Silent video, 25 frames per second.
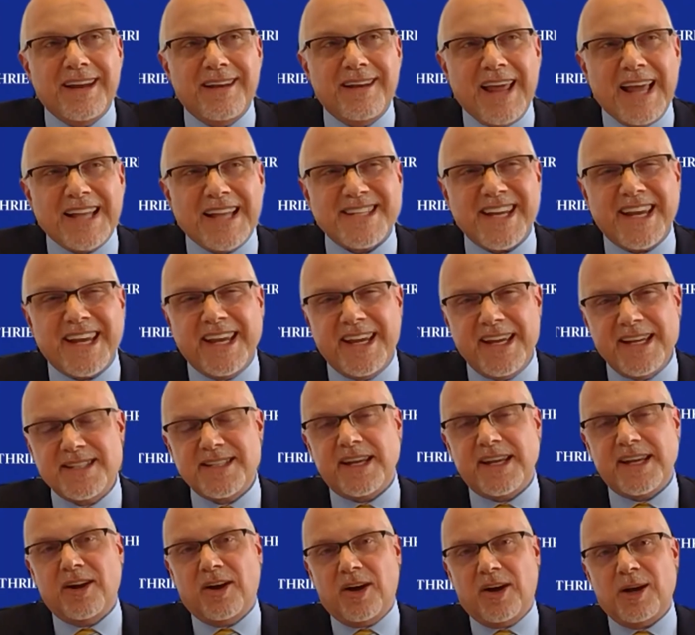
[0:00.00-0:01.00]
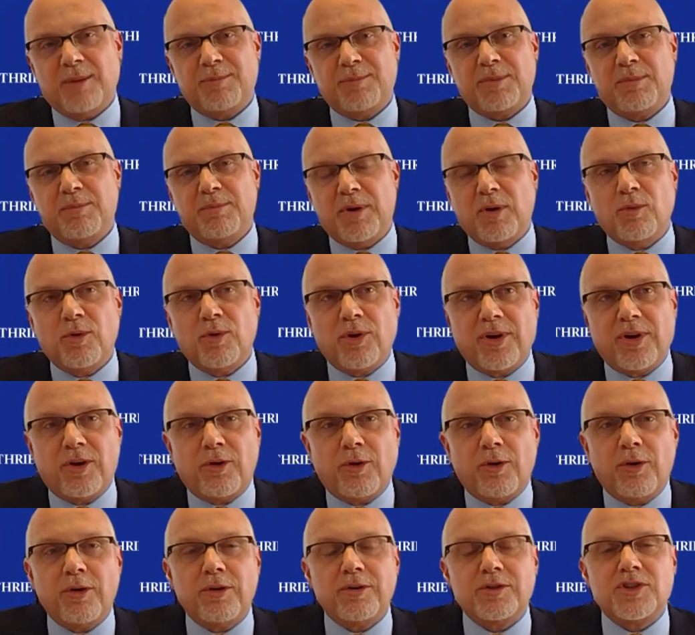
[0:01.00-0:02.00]
that's easing up, but we're
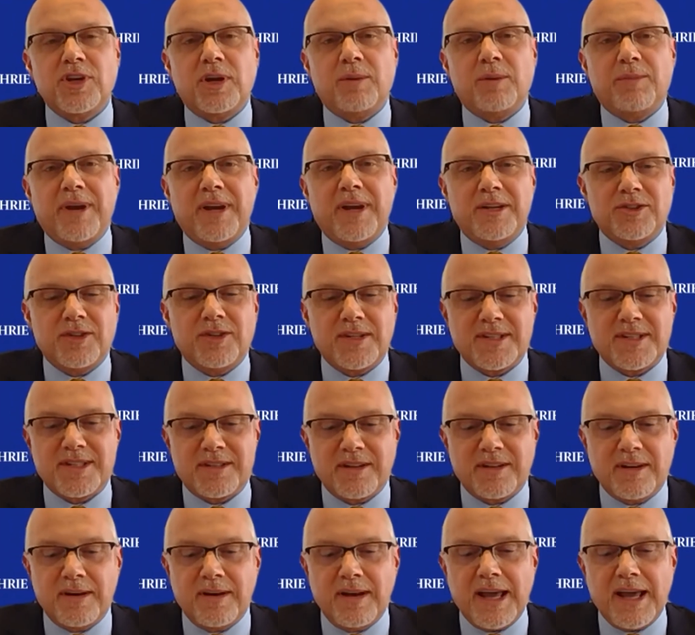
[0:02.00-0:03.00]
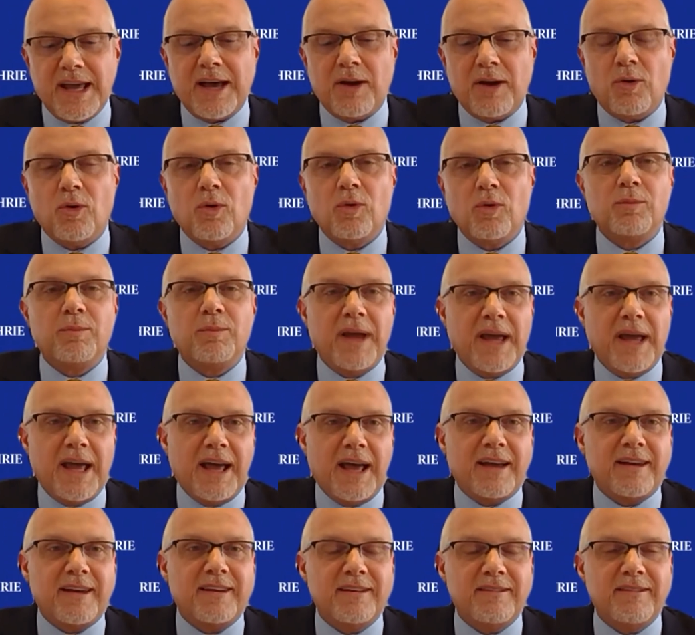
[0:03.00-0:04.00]
encouraging patients to not hold
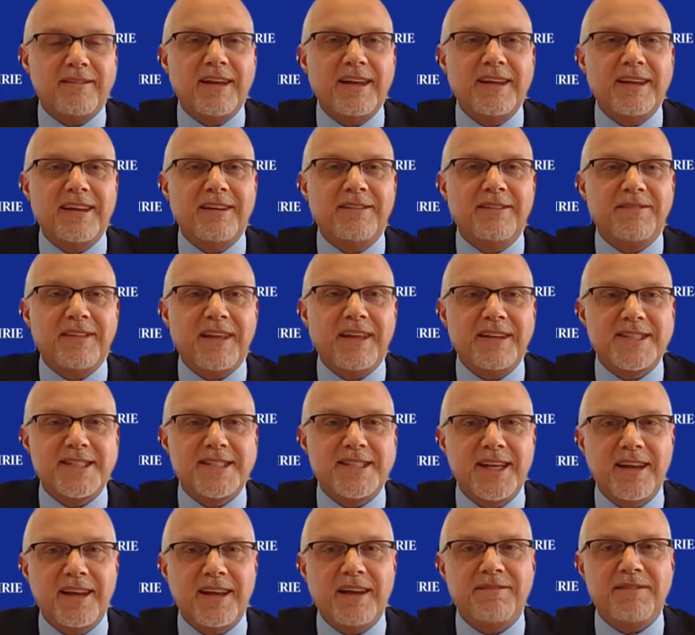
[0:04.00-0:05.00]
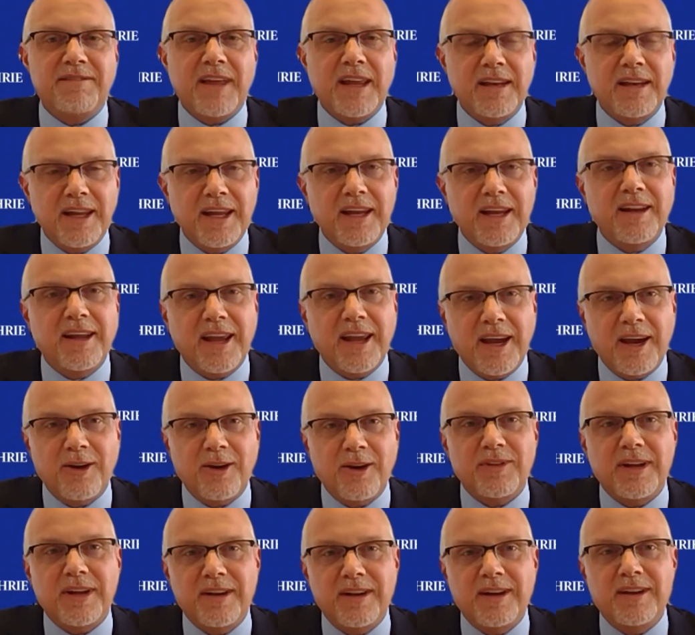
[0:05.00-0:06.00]
back. If they need
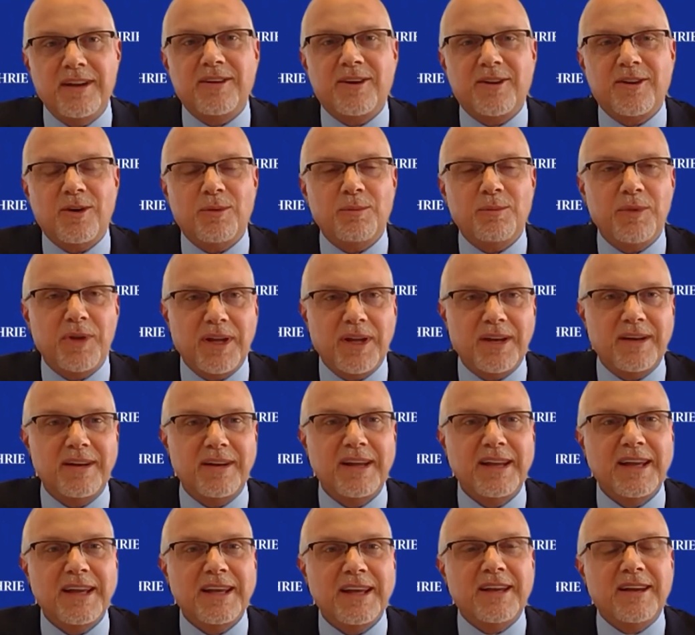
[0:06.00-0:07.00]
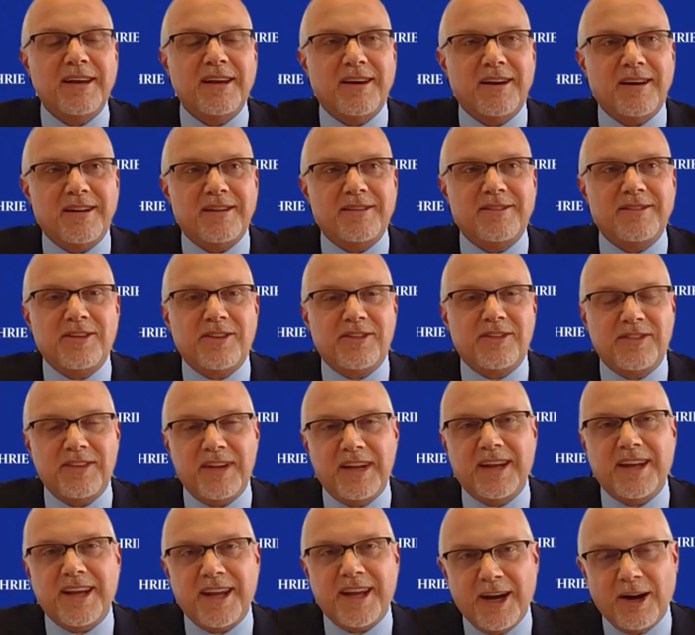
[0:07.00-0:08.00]
care, they need to come in to
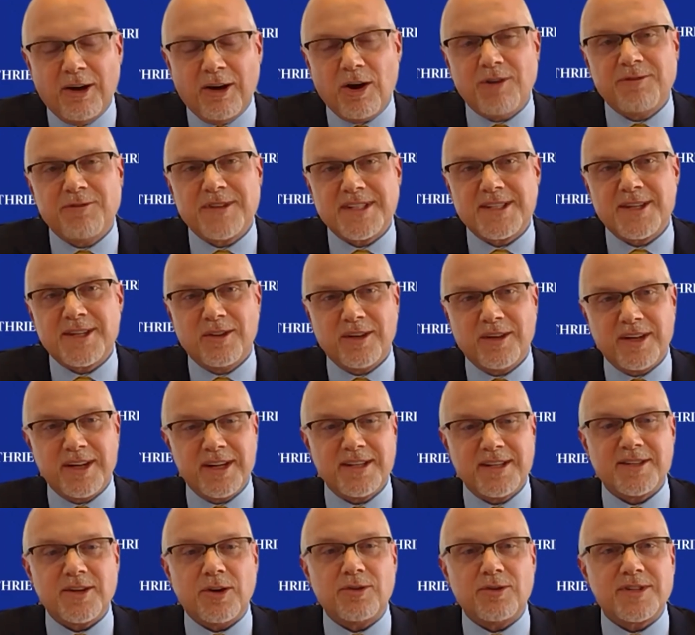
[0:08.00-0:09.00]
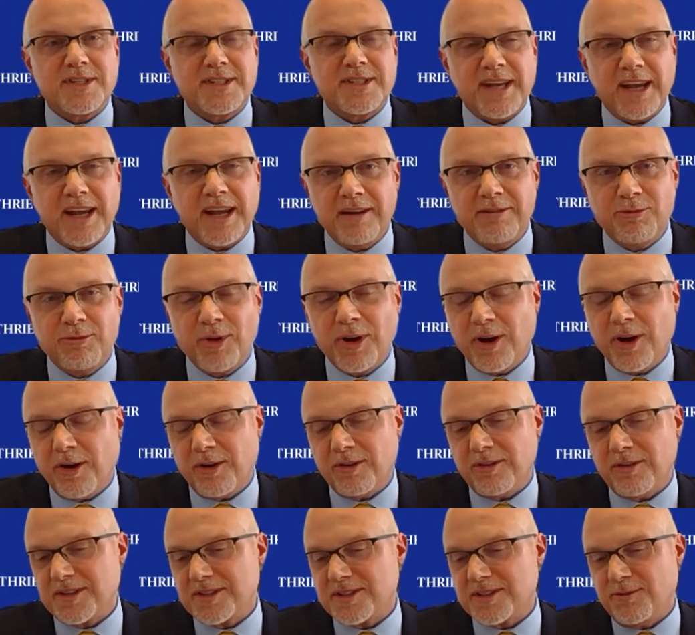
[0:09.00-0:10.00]
seek care. Our facilities are safe,
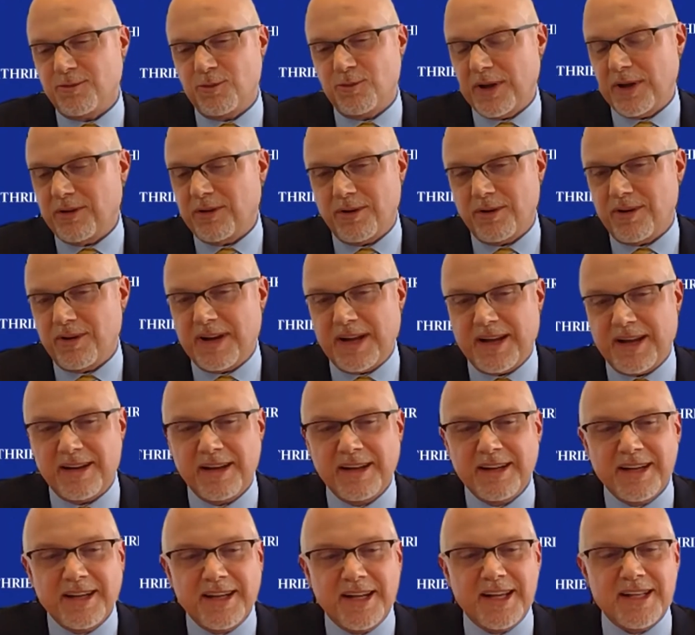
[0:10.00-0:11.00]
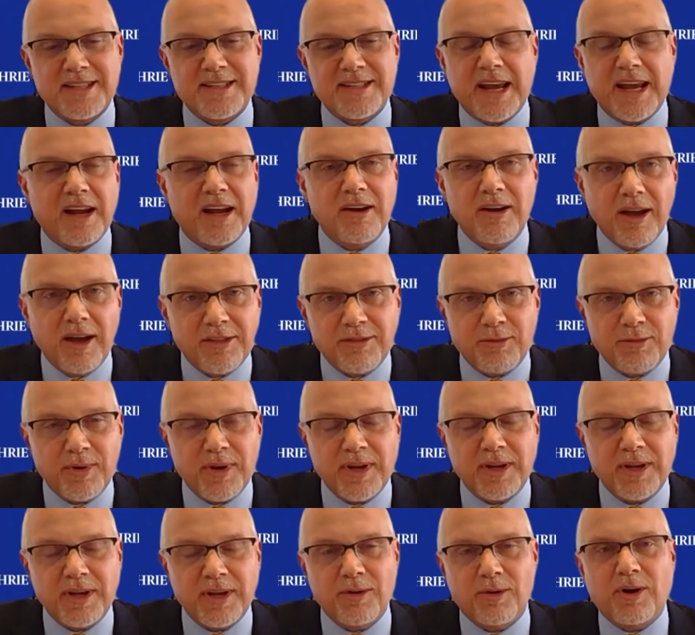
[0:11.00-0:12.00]
regardless of whether or not it's at
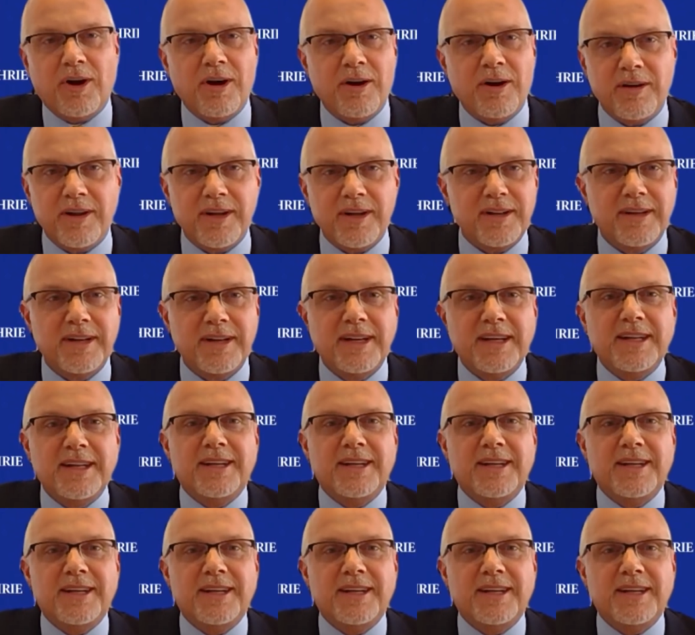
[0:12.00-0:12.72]
Guthrie or ARNet.